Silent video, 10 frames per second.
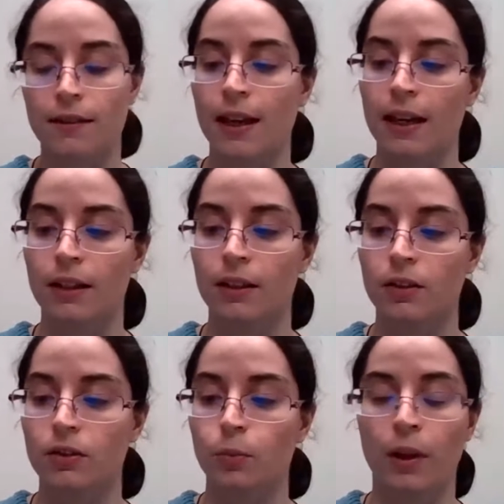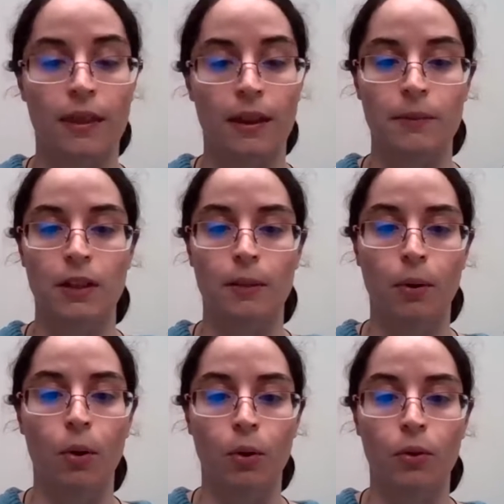take with them to the
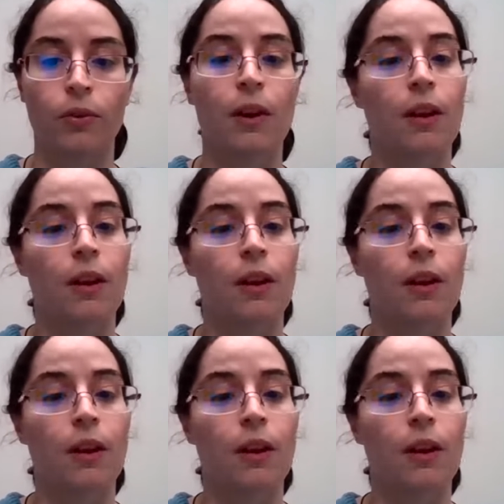polls?